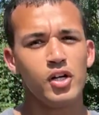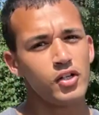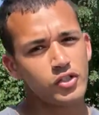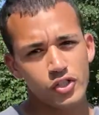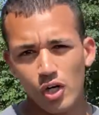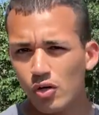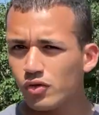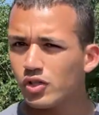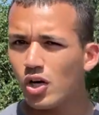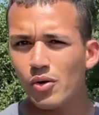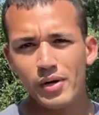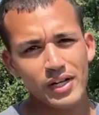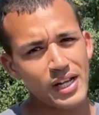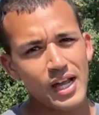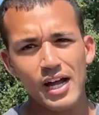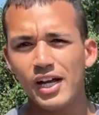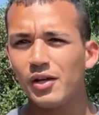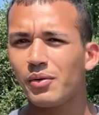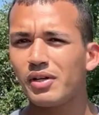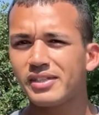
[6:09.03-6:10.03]
Don't go into
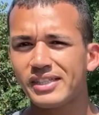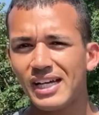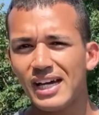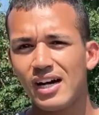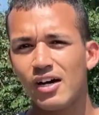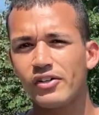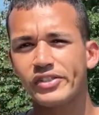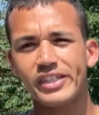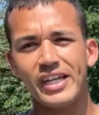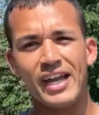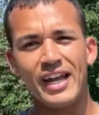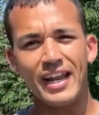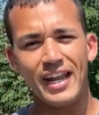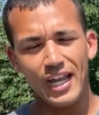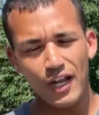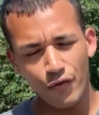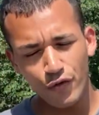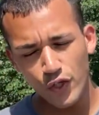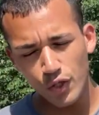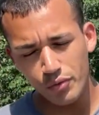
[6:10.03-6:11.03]
anyone's house, and
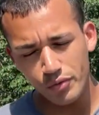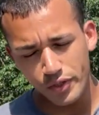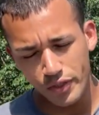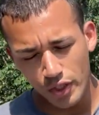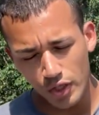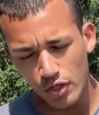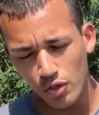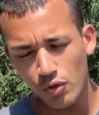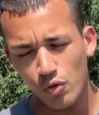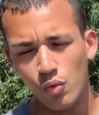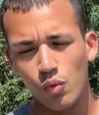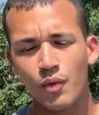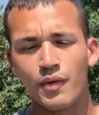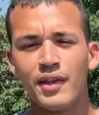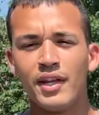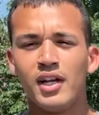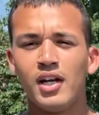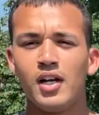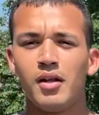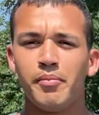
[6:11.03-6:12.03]
if you do,
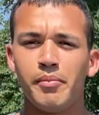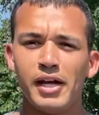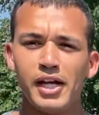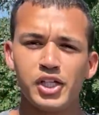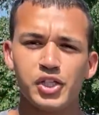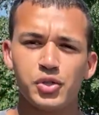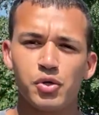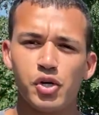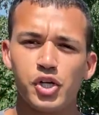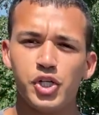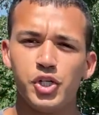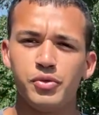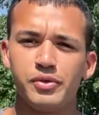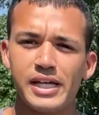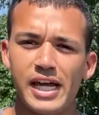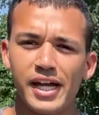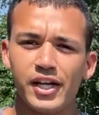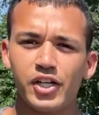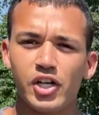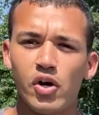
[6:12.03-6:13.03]
make sure you
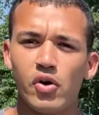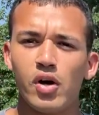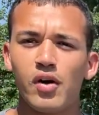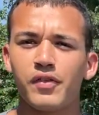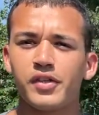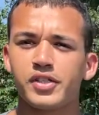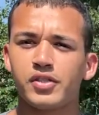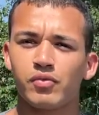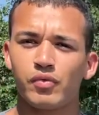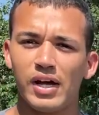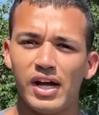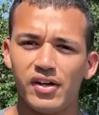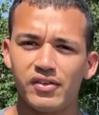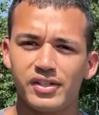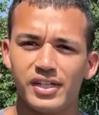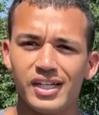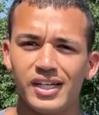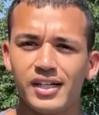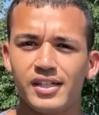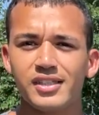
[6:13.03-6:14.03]
take note of the
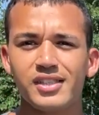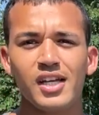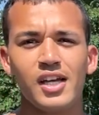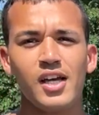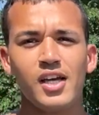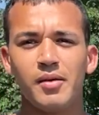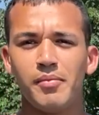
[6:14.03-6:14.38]
surroundings.